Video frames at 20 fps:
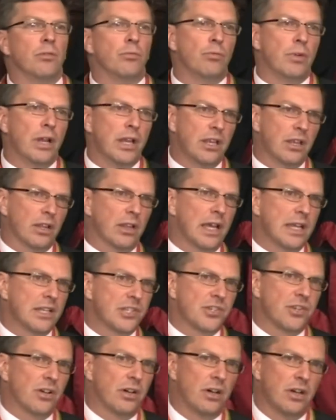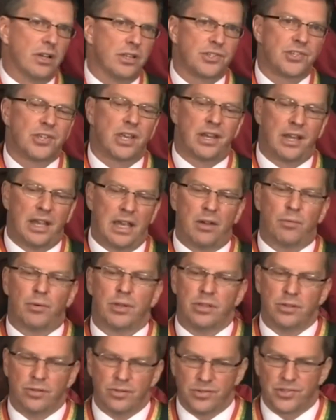regulate science and how we
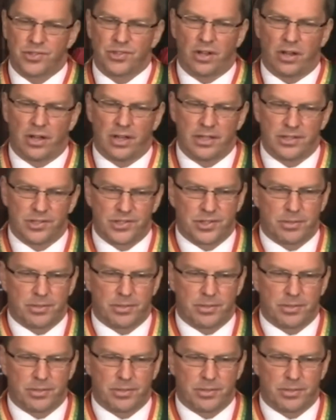use science.